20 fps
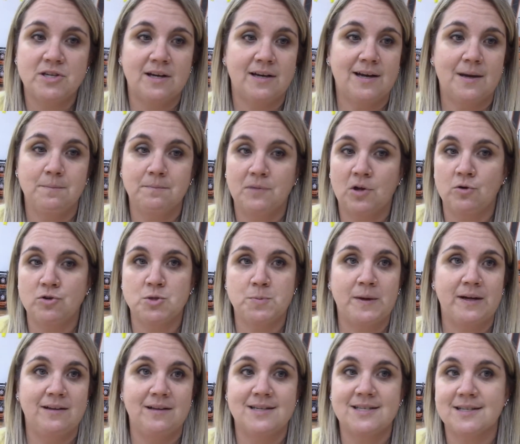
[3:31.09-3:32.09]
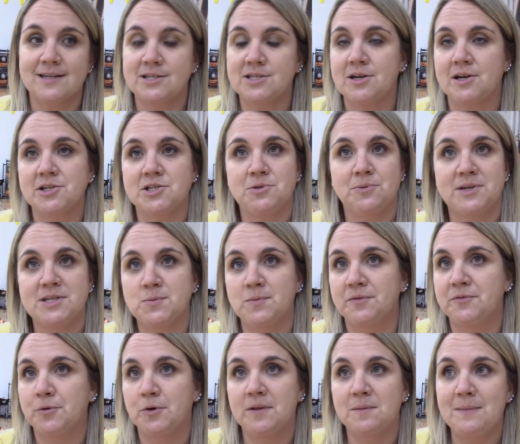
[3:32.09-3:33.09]
Um, um, Coach Podliska talked to us
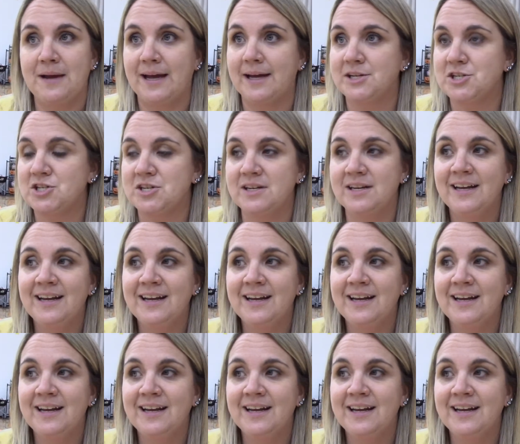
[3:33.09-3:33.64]
before the match and,